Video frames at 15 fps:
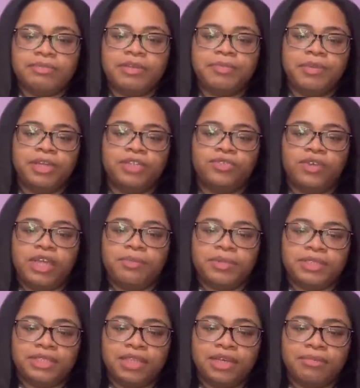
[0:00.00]
gonna be a dream
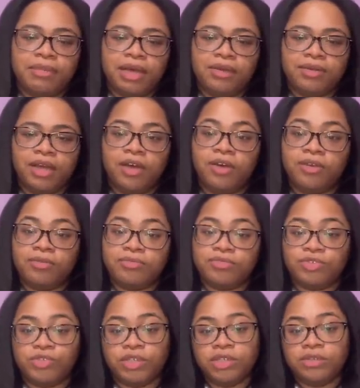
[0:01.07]
or something. I don't know.
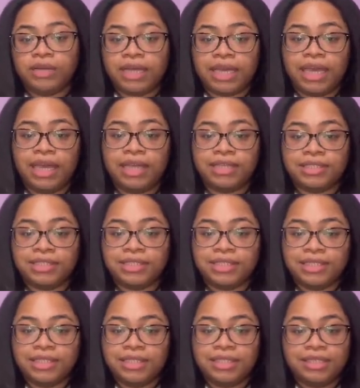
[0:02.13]
True, I guess.
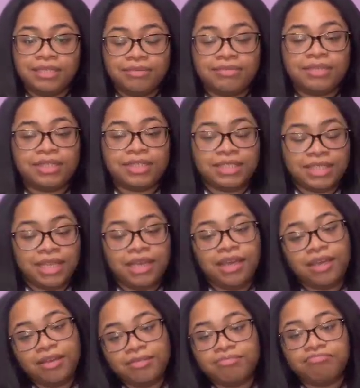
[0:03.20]
You
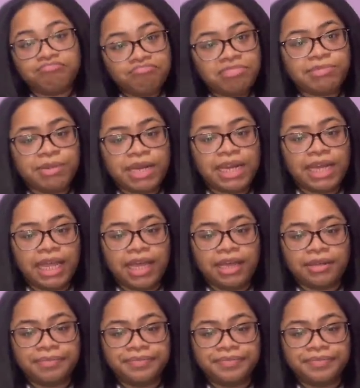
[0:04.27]
see? Smart idea.